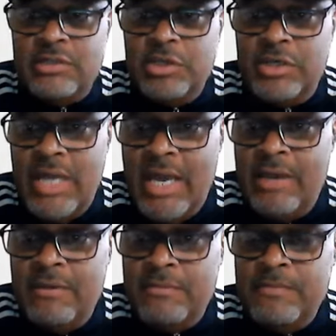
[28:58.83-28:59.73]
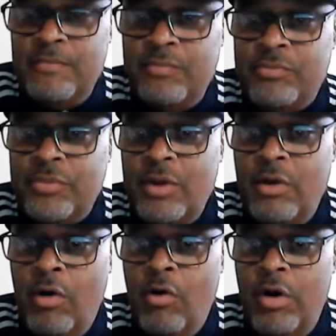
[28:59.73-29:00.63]
today
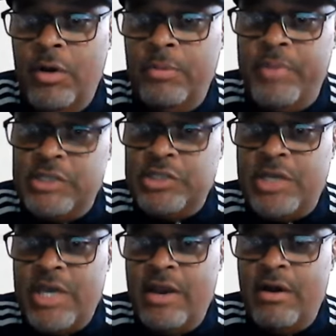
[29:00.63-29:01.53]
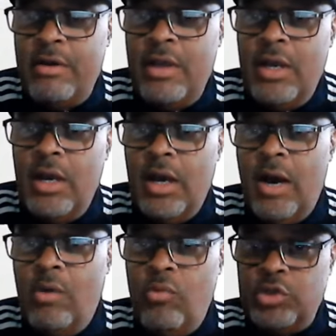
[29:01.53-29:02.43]
on pigeon care.
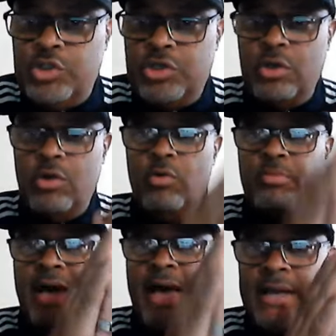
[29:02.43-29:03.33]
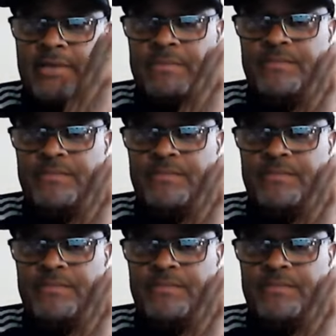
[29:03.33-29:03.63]
I want you to go back